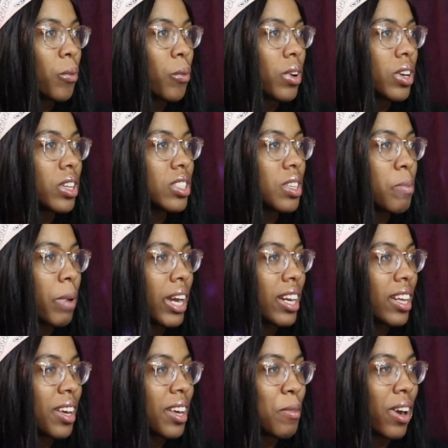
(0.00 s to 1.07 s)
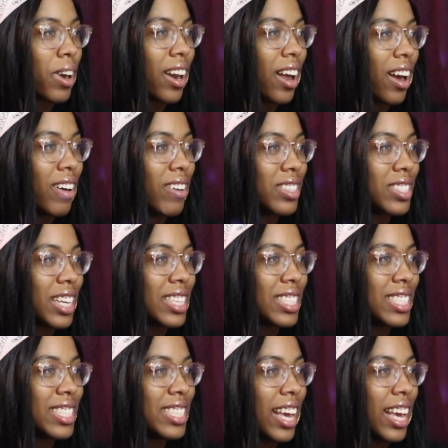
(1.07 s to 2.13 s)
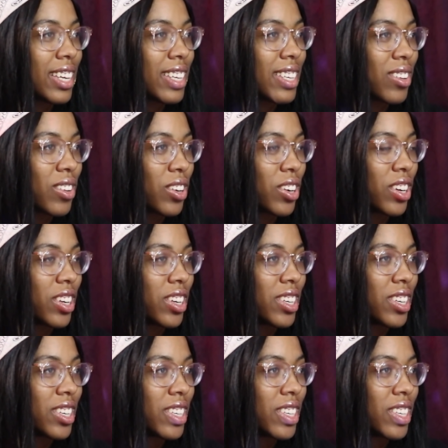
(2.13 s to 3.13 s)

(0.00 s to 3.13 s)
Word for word: What is he biting him right now? Is that his neck or?